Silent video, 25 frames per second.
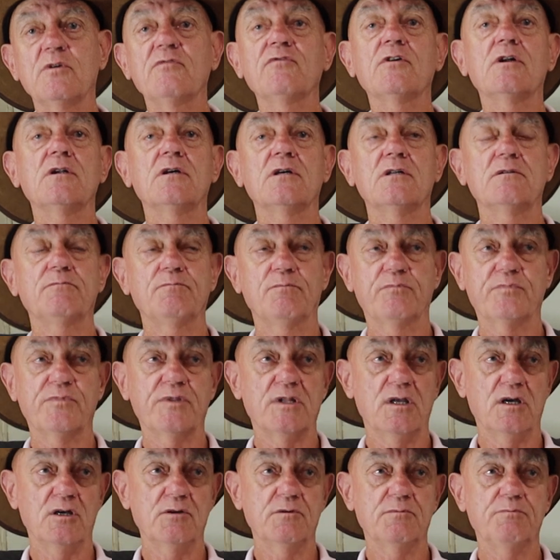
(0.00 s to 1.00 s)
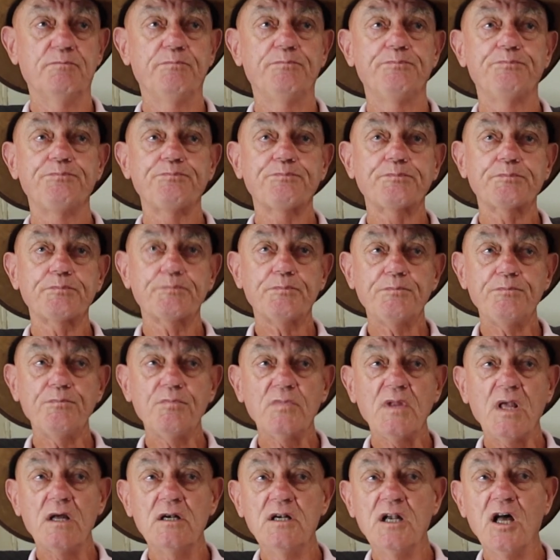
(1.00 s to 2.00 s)
We've got a
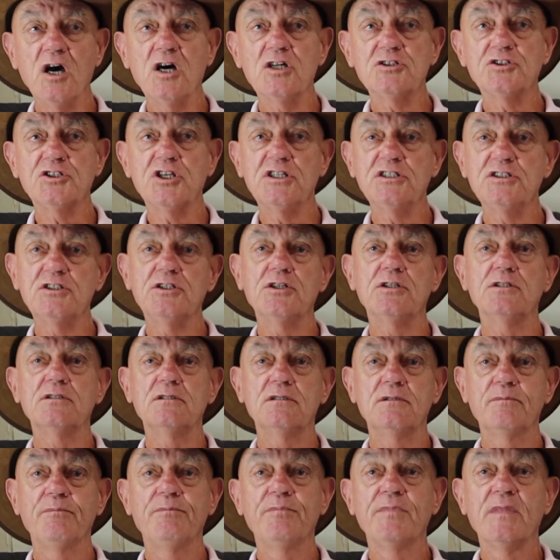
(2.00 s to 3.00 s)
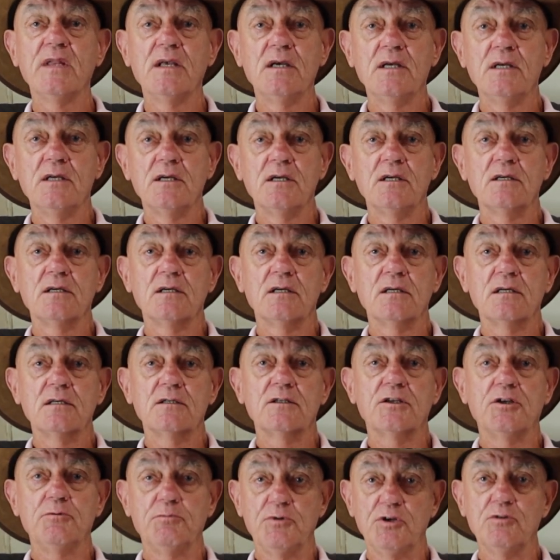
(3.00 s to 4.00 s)
large Indian
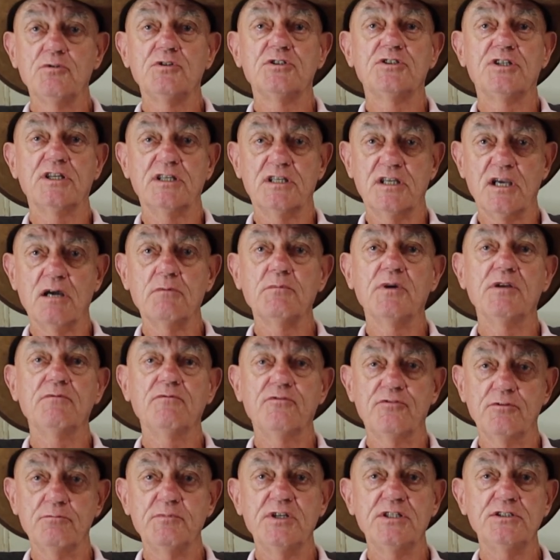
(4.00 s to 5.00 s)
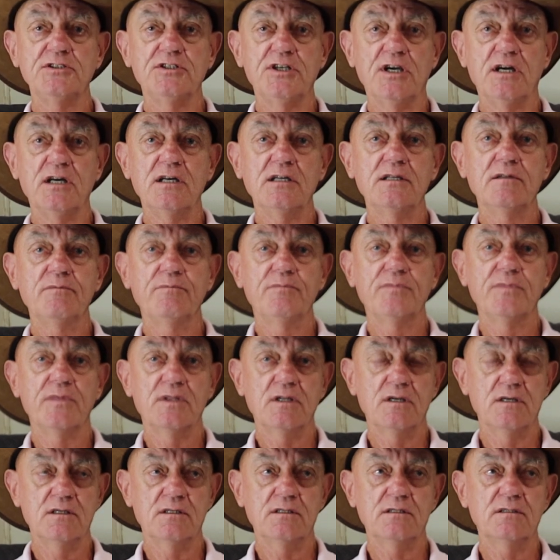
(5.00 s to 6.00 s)
community coming from India,
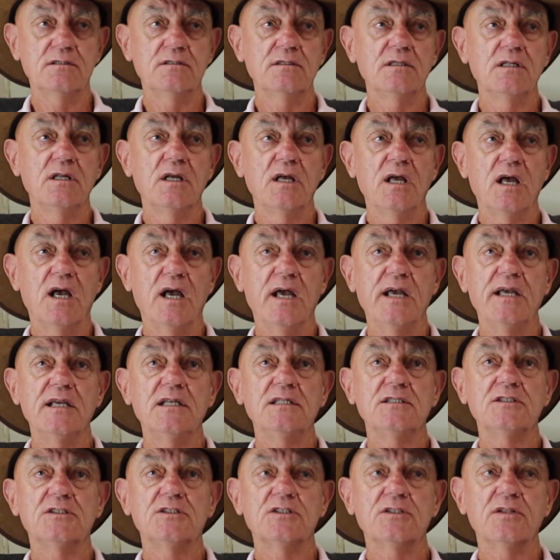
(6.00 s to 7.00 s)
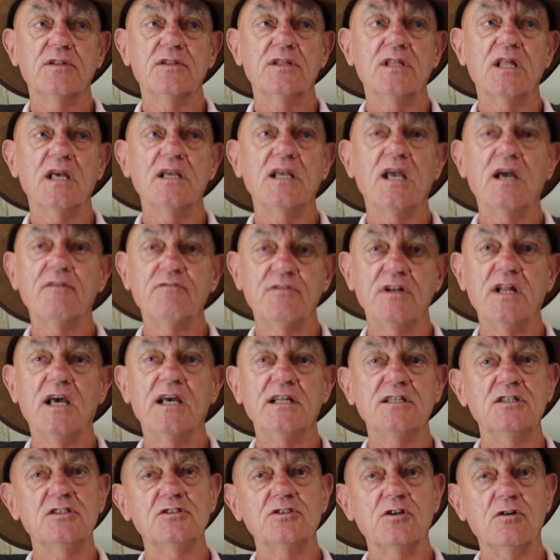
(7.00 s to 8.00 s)
and they haven't
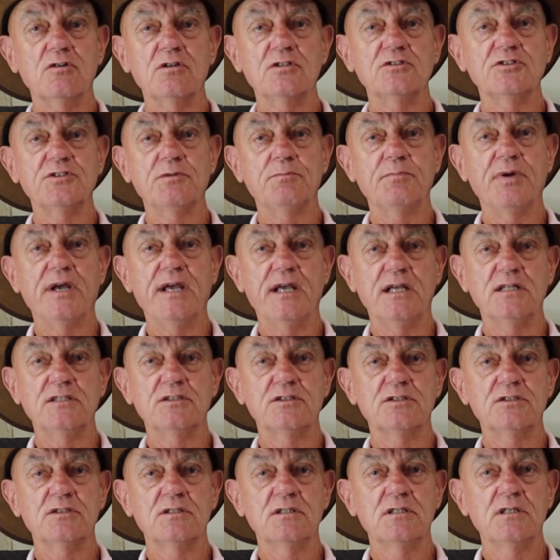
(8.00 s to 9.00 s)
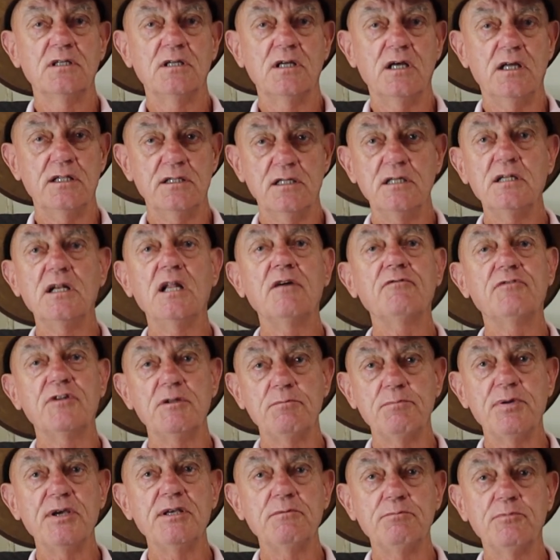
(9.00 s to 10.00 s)
had a dog as a pet. And they're
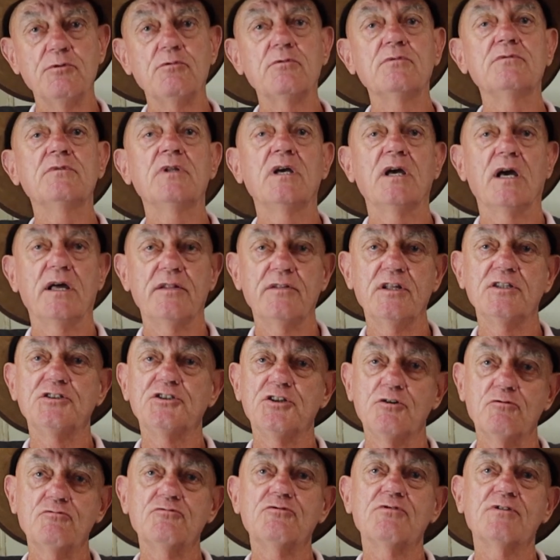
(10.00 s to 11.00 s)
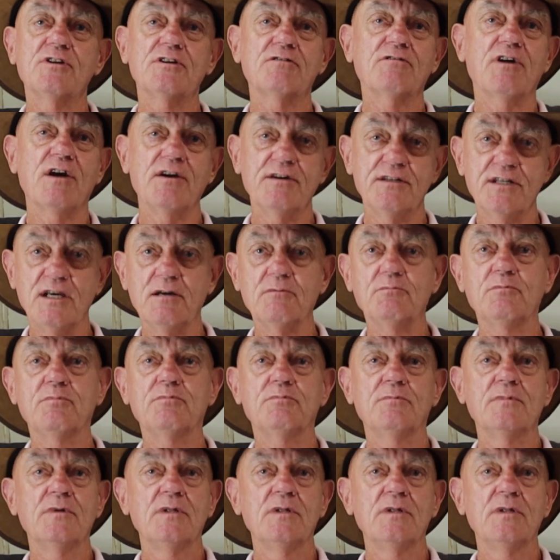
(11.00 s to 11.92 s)
lovely people, and their children are growing up